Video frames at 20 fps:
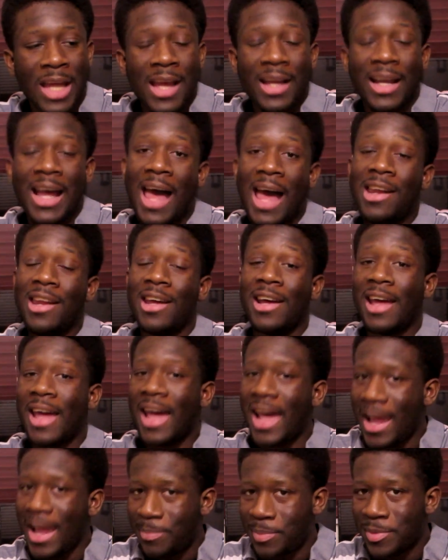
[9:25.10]
Kind of
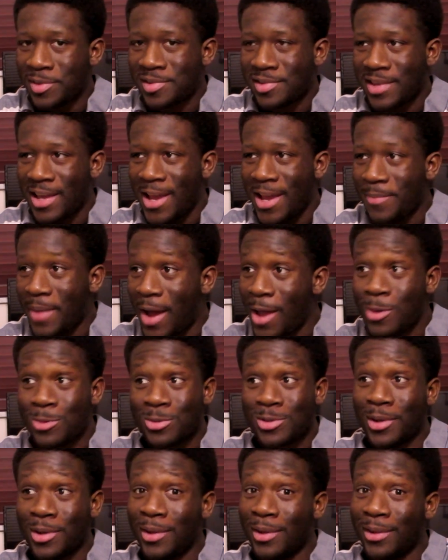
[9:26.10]
Ape Escape. I
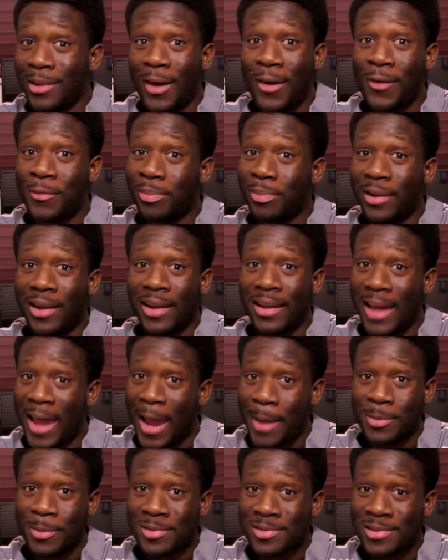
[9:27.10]
used to love playing
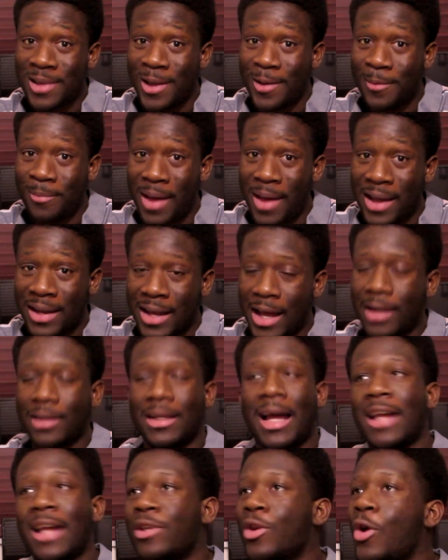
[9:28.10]
Ape Escape back.
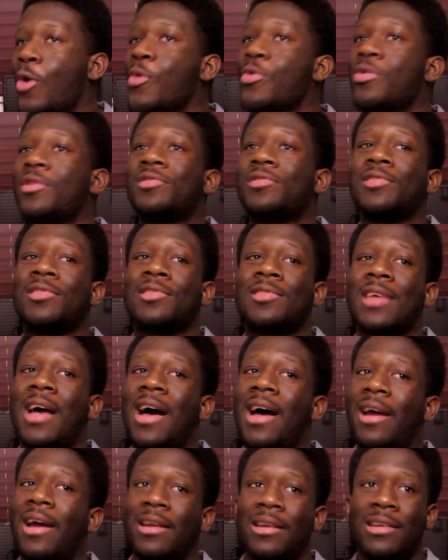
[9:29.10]
I know this
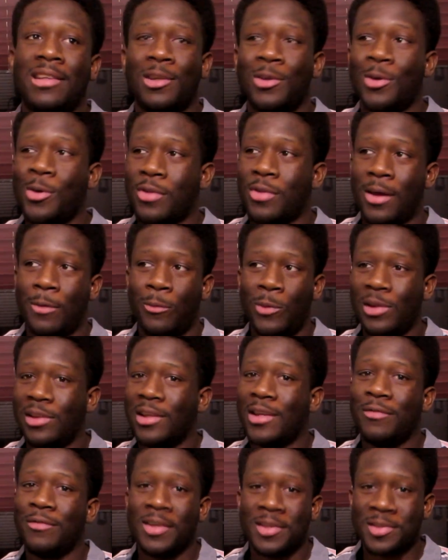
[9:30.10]
society though that we
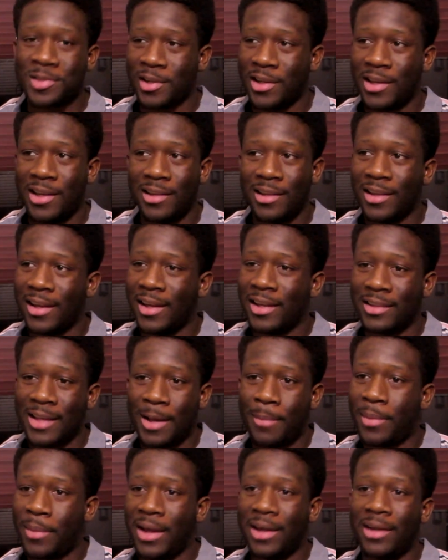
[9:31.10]
live in today, like
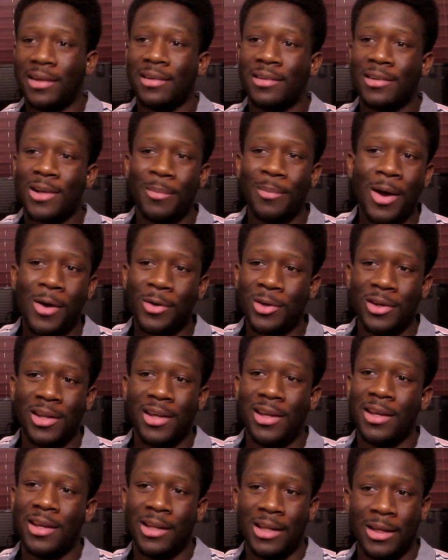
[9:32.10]
that might come out
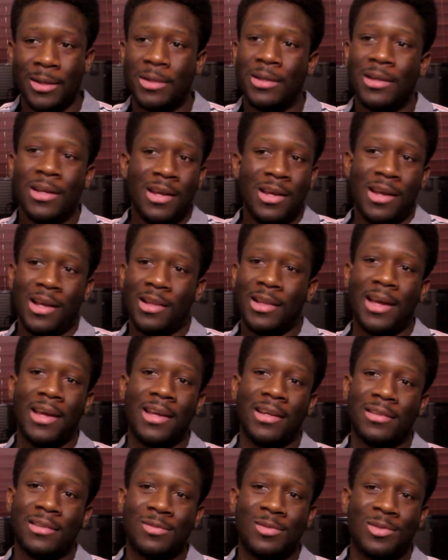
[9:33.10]
today and
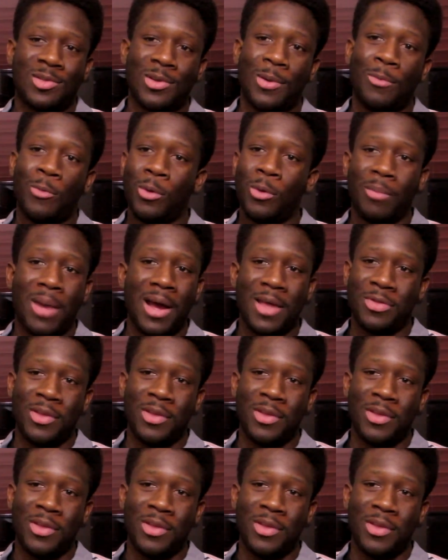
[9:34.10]
like someone might